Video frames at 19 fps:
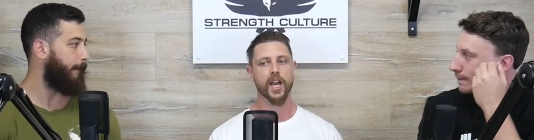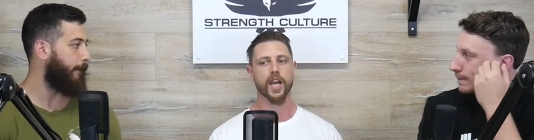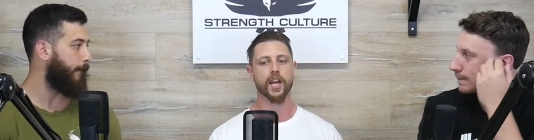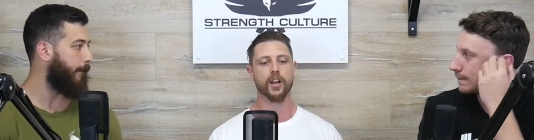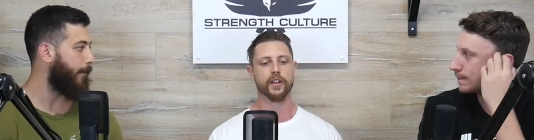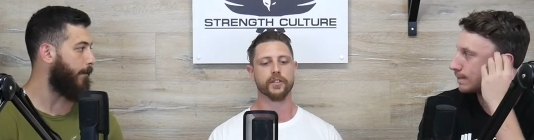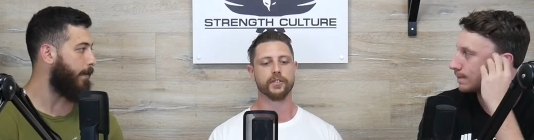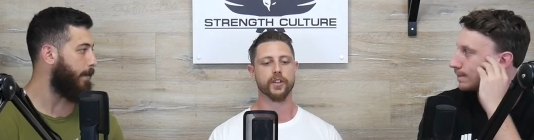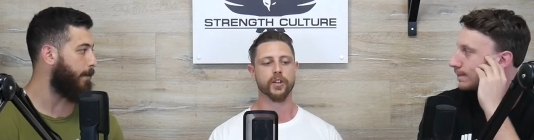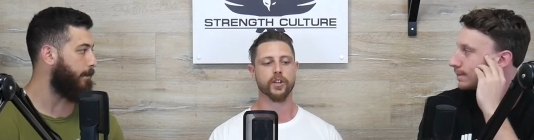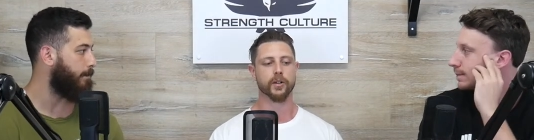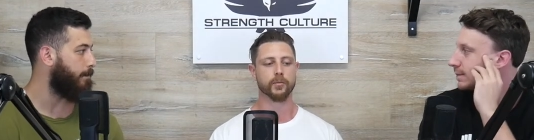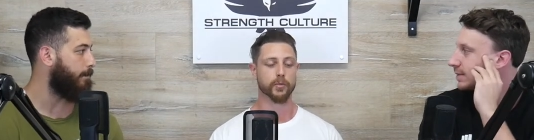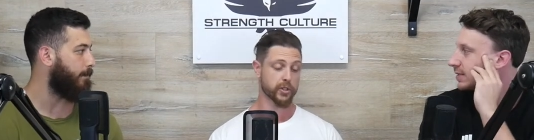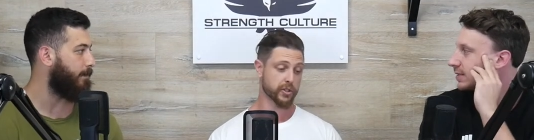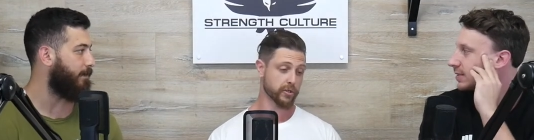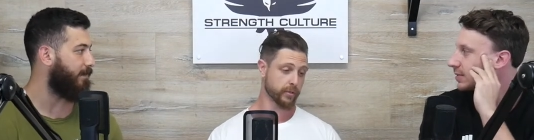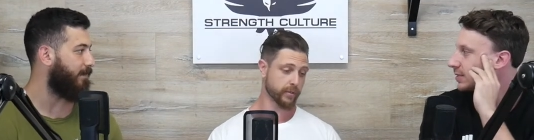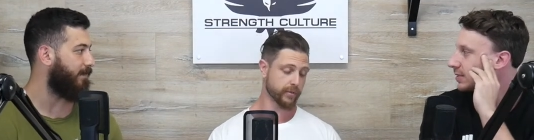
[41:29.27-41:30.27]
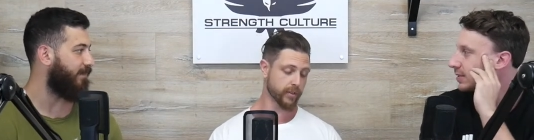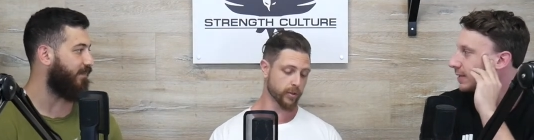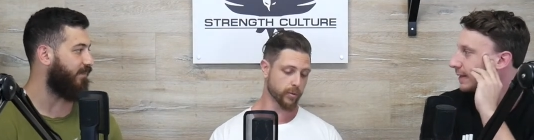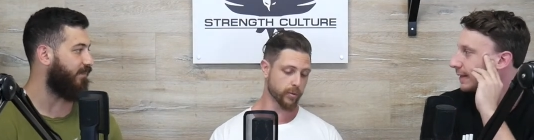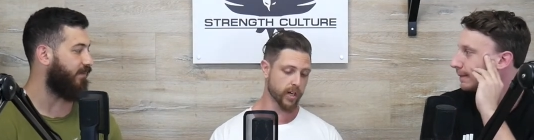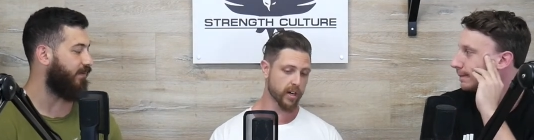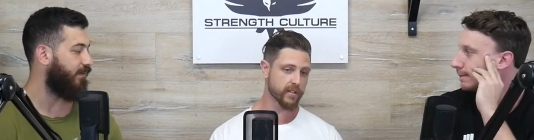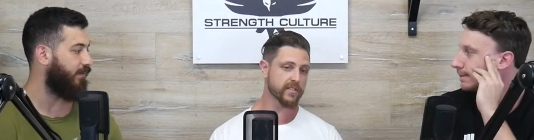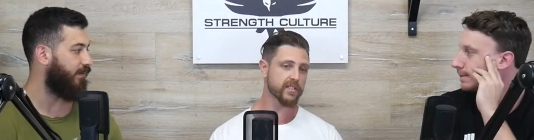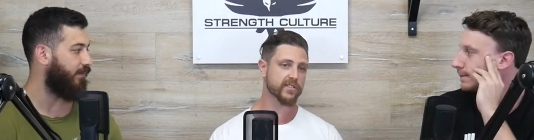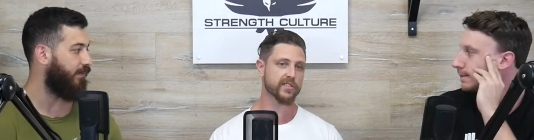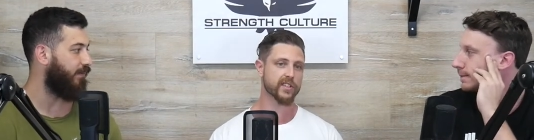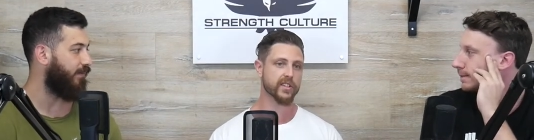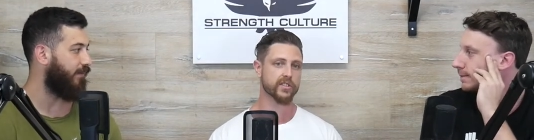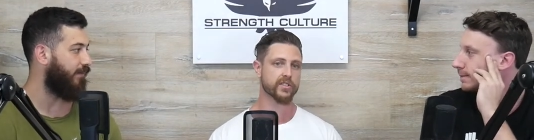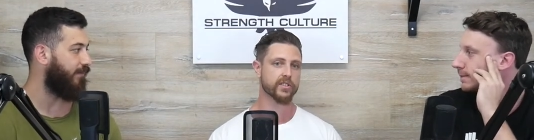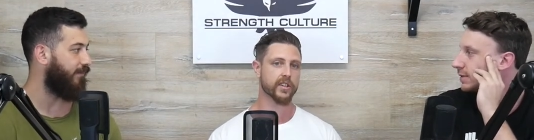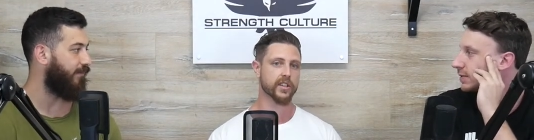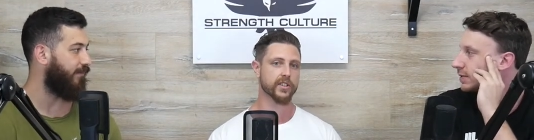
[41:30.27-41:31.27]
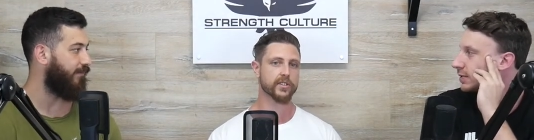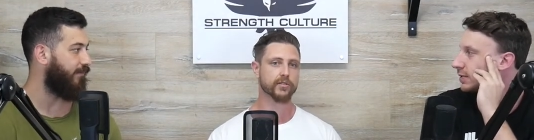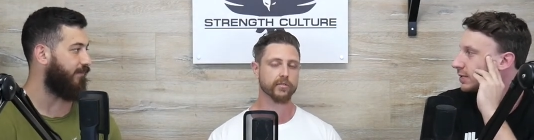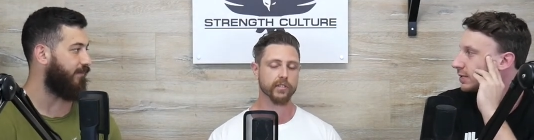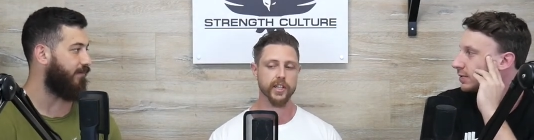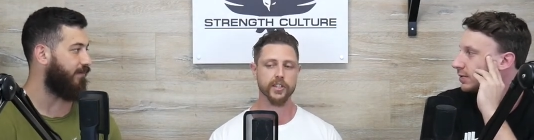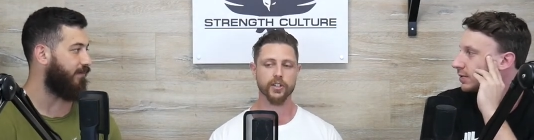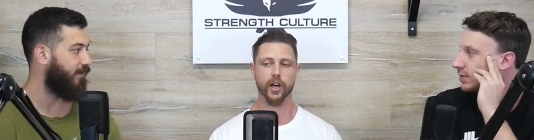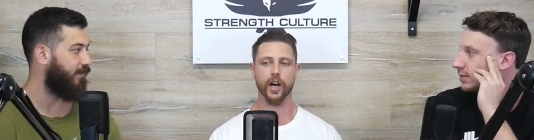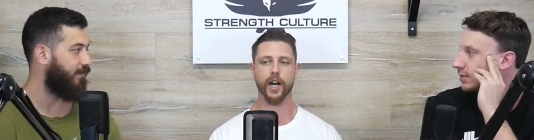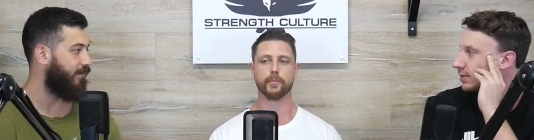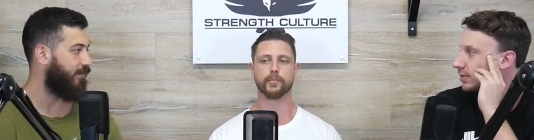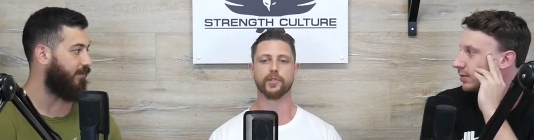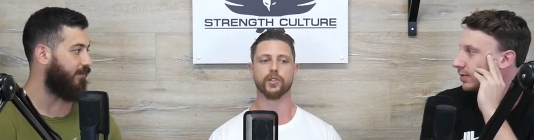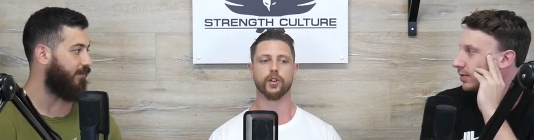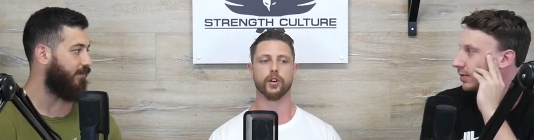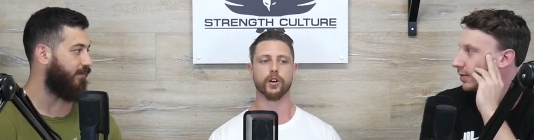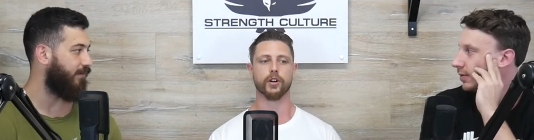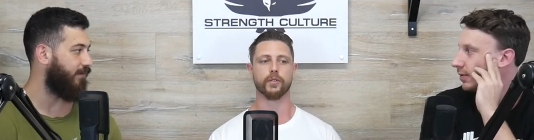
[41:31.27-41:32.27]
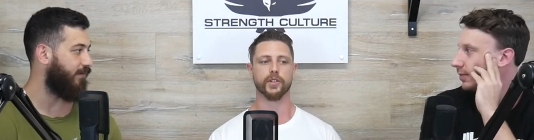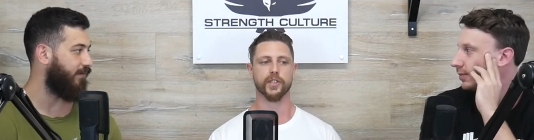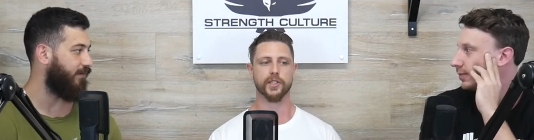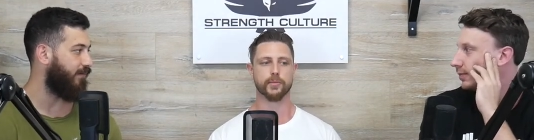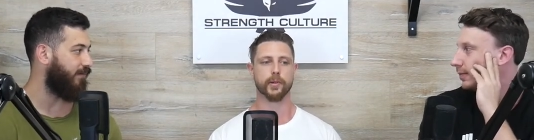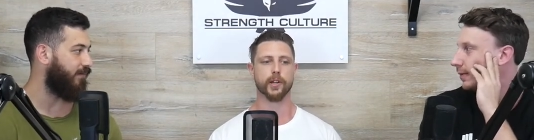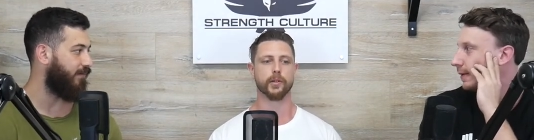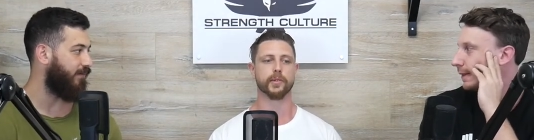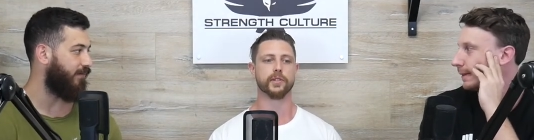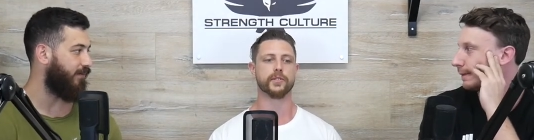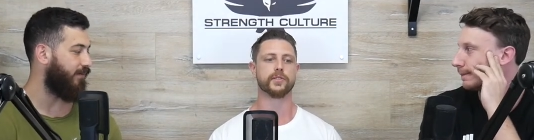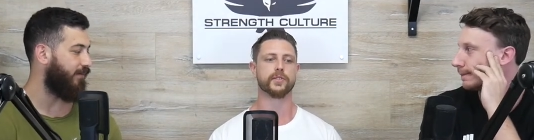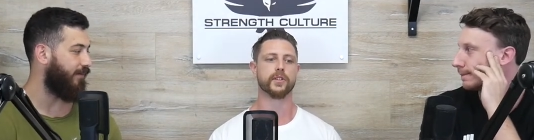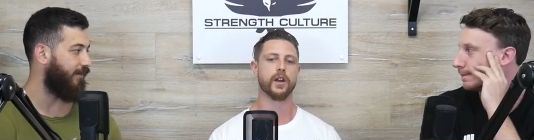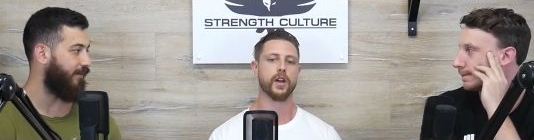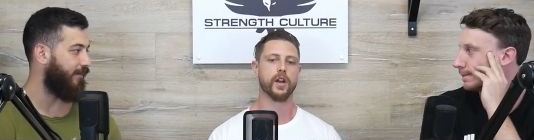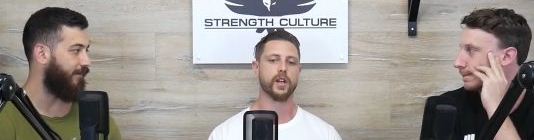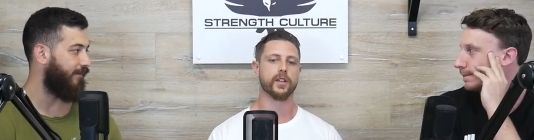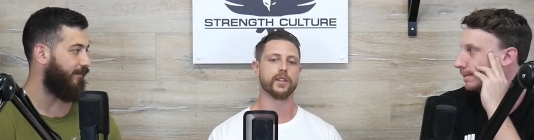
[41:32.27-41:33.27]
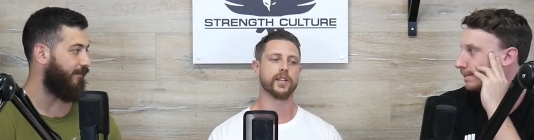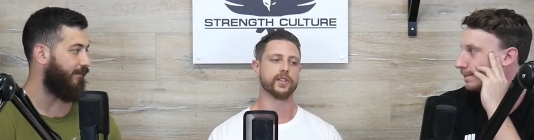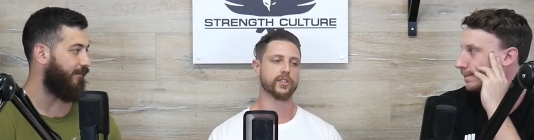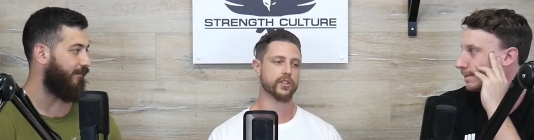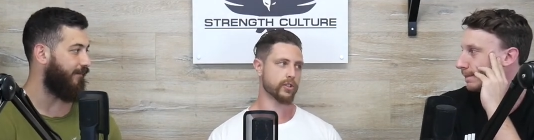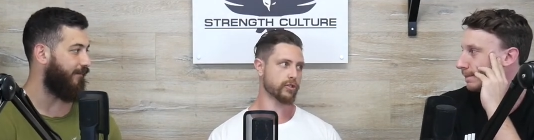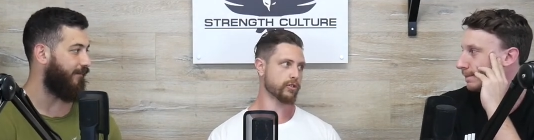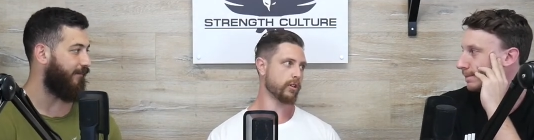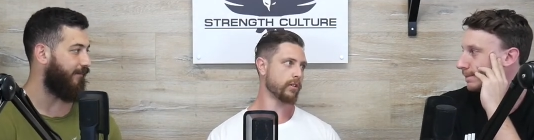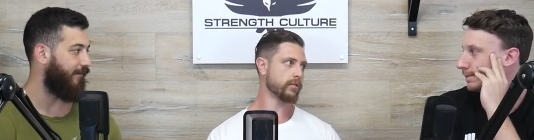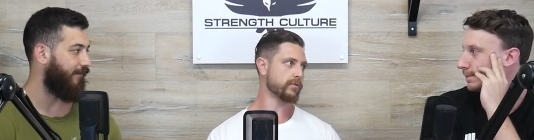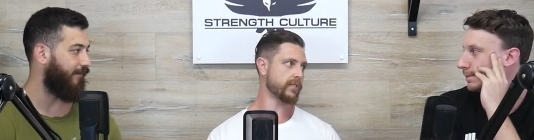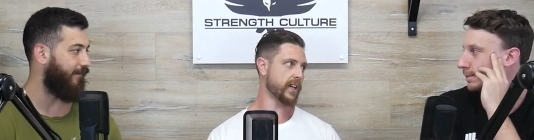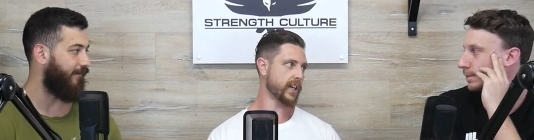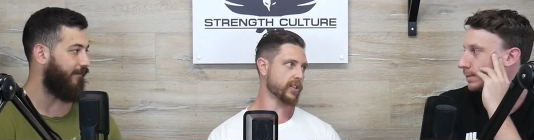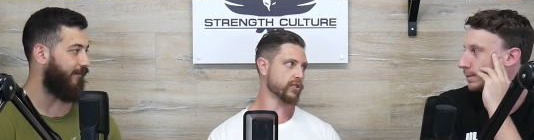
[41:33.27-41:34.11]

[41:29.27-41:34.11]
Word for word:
Speaker 1: And I think, I'm not sure if you're aware of this, there's, there's three types of experiments. There's controlled,